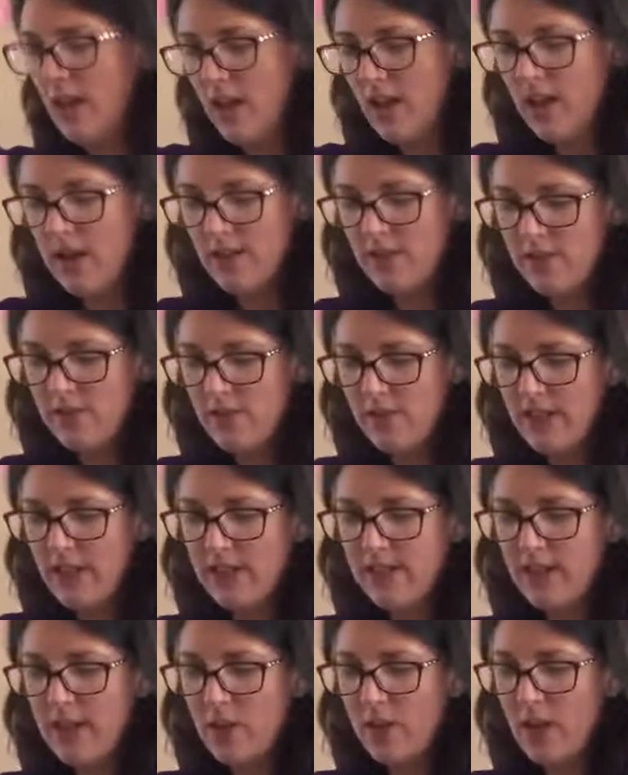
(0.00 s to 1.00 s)
Another thing
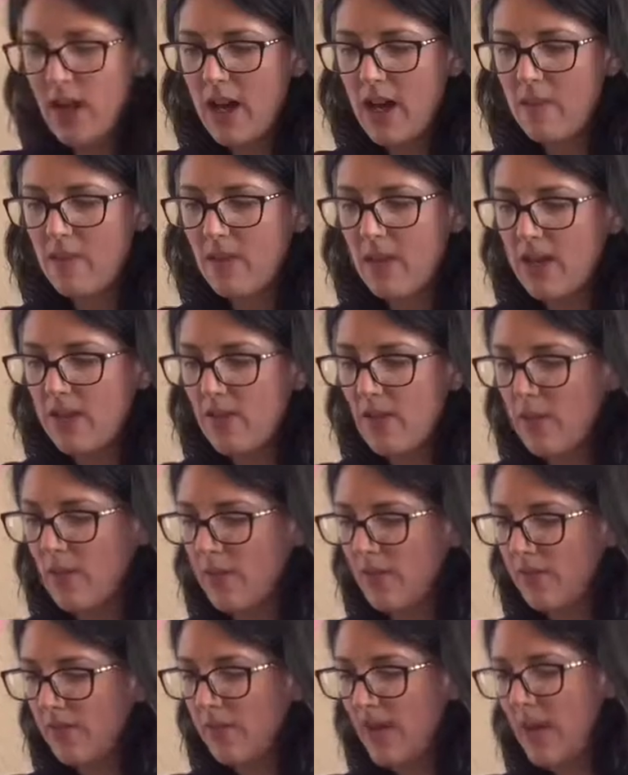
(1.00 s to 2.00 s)
is that if you
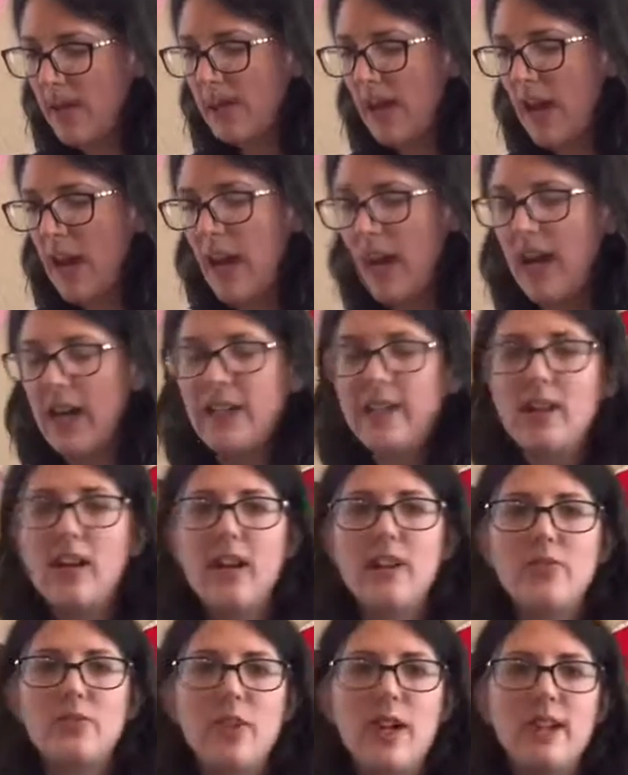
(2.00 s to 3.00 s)
can find high
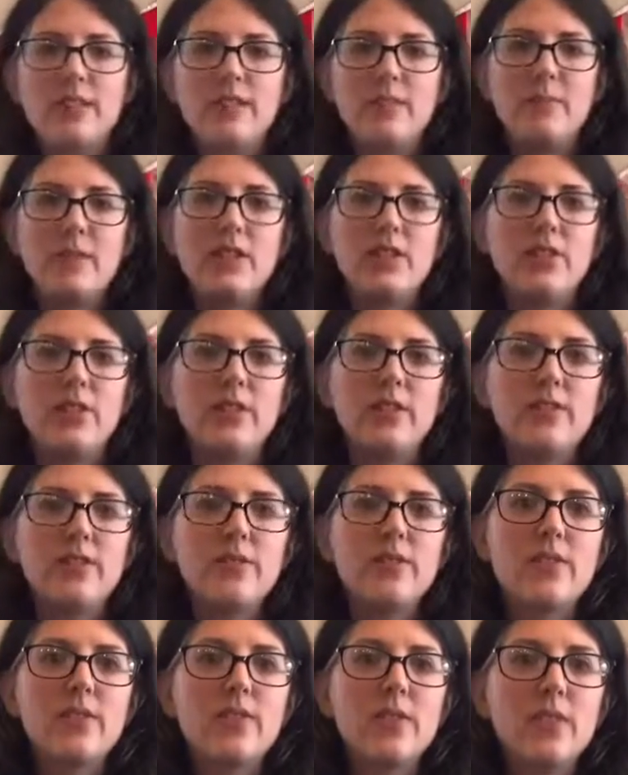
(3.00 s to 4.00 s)
contrast
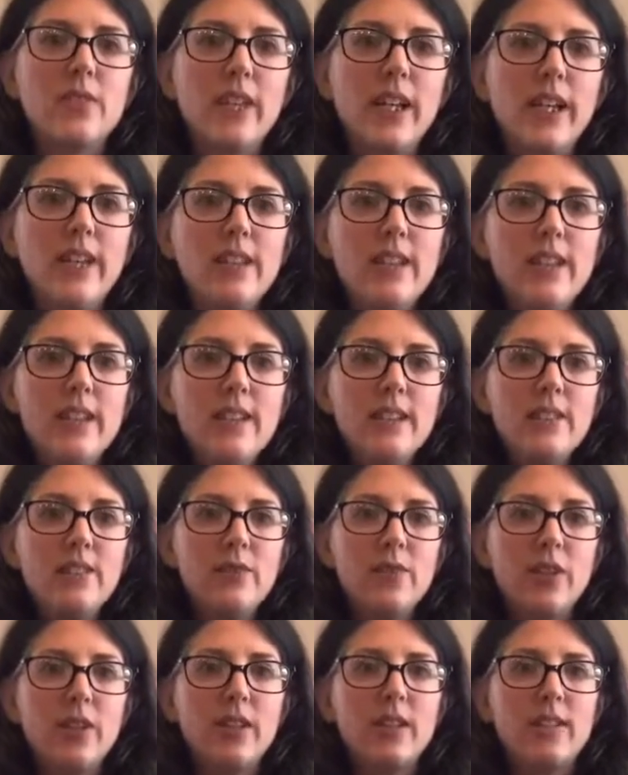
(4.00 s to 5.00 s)
materials, so like this,
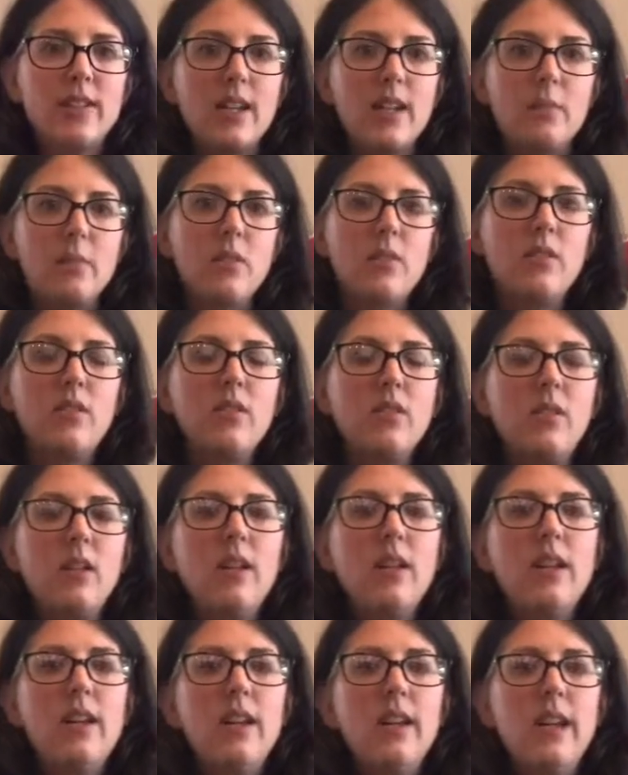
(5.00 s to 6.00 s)
for example,
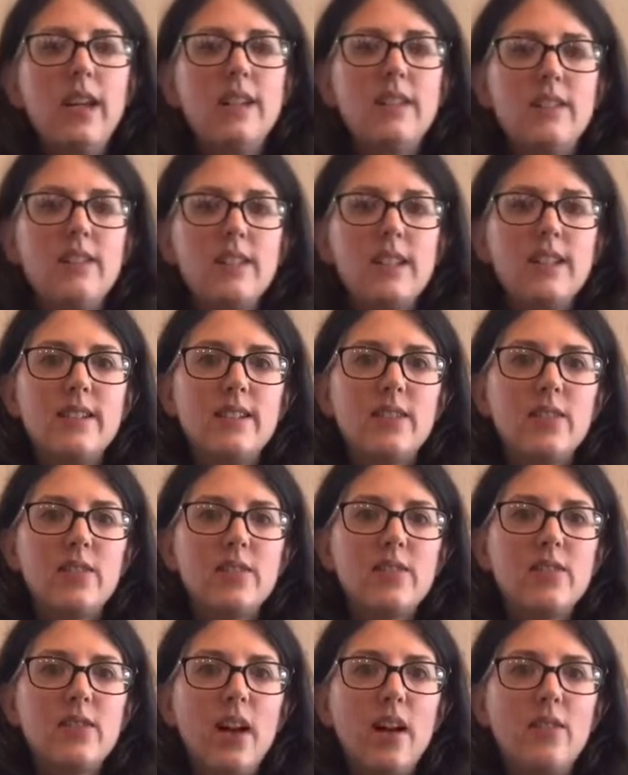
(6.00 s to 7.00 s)
in this nice little
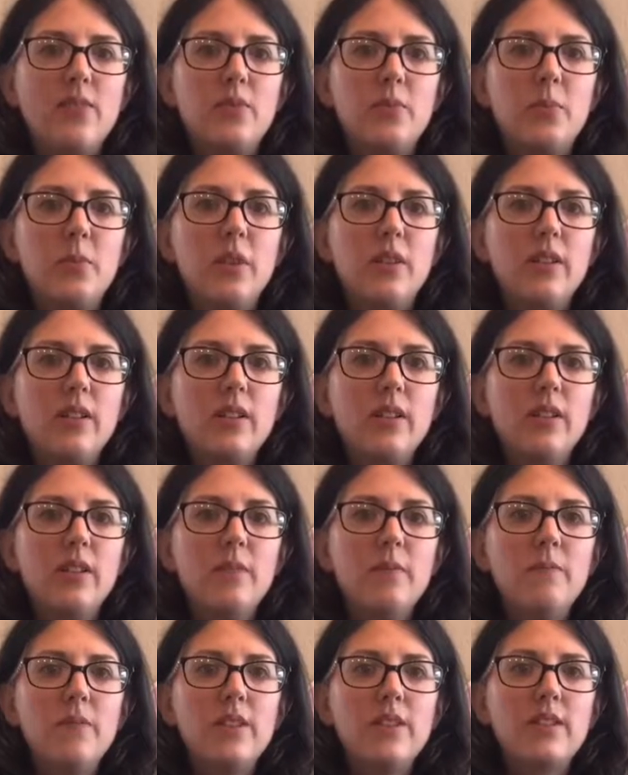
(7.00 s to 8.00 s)
soft book,
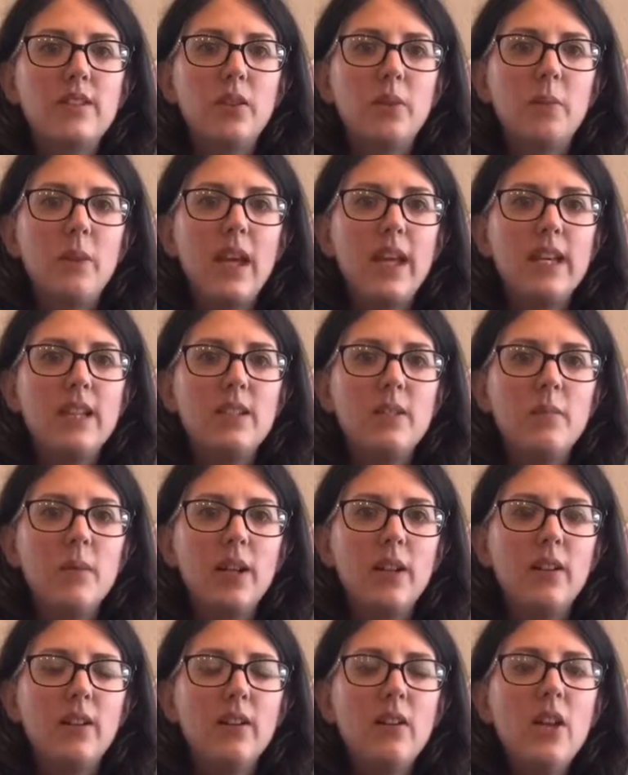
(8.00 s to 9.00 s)
this little panda
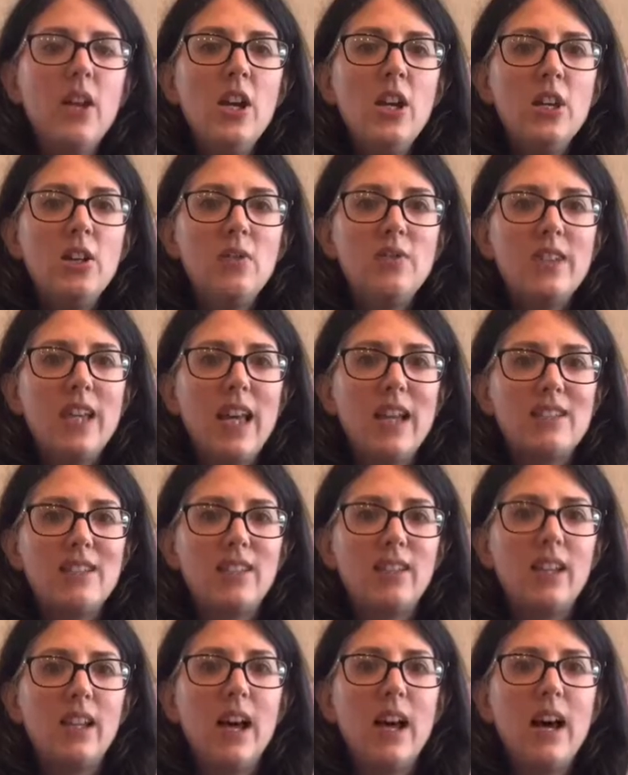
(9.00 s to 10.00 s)
bear, you see has
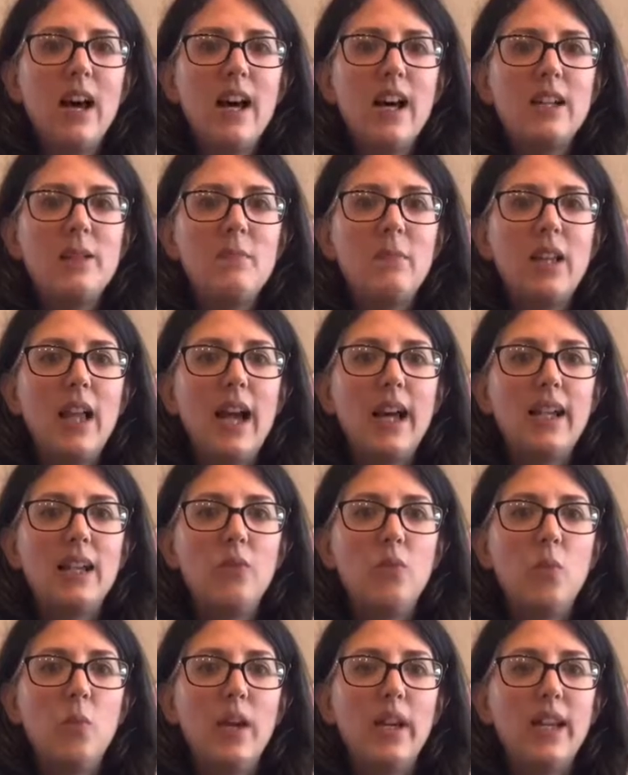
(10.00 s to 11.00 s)
a lot of black
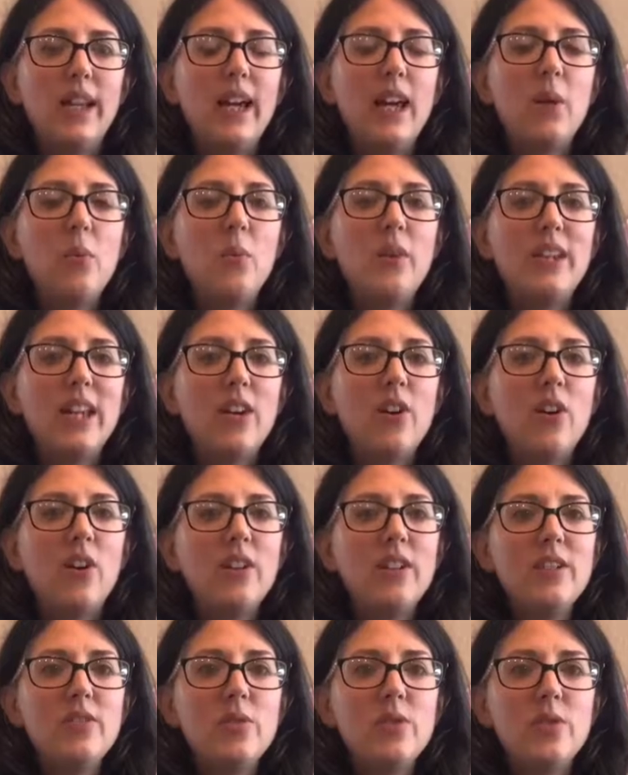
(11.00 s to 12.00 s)
and white, and when they
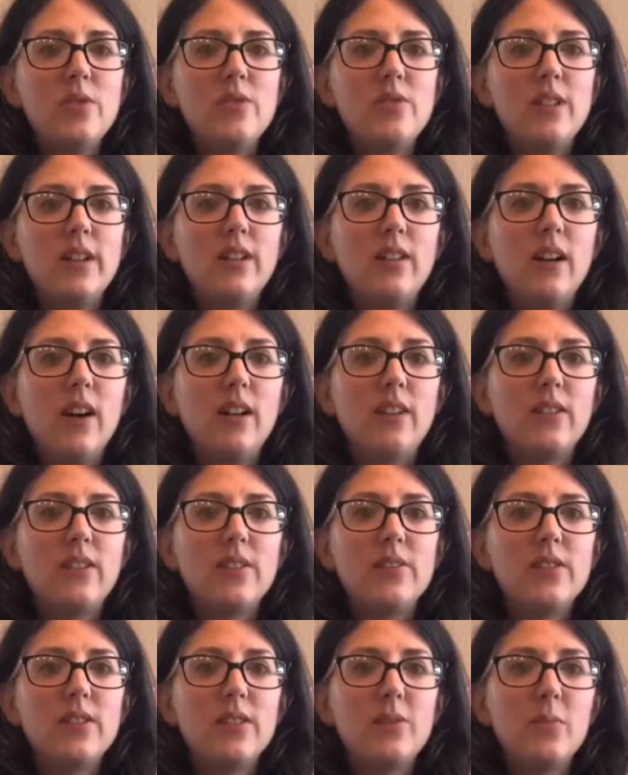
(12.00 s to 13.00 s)
are introducing
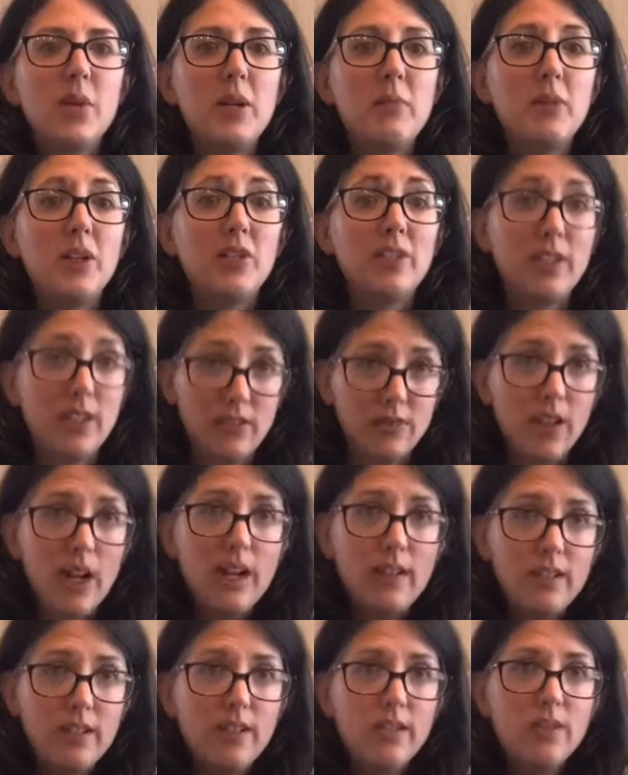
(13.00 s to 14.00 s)
colors, it's primarily
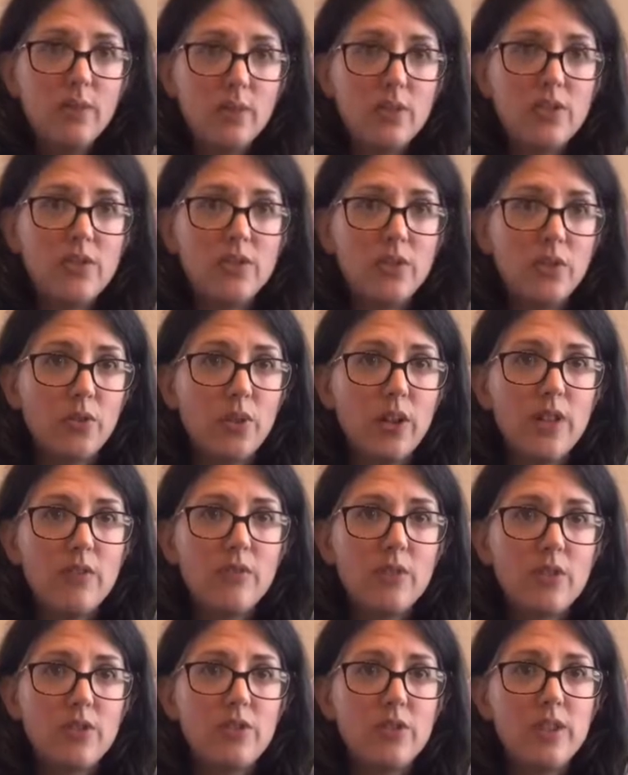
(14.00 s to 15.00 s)
red, which is a great
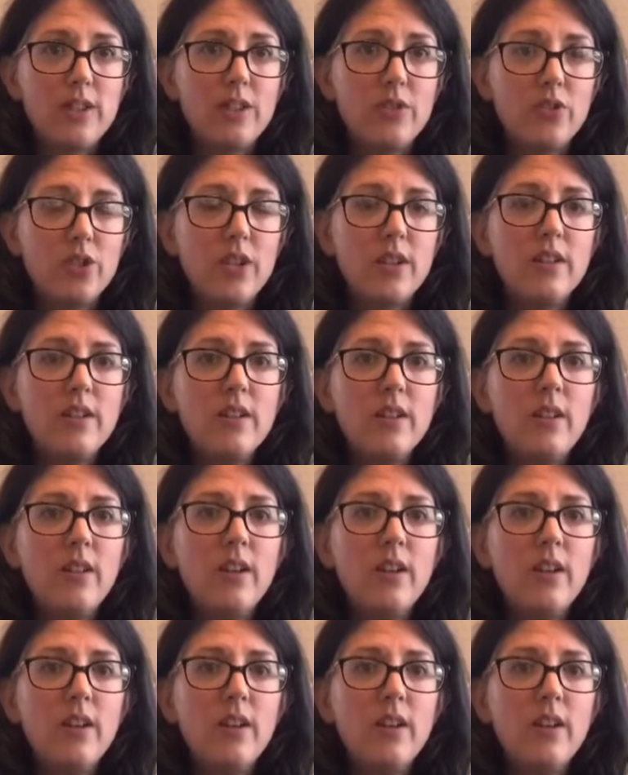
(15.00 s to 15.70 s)
first addition.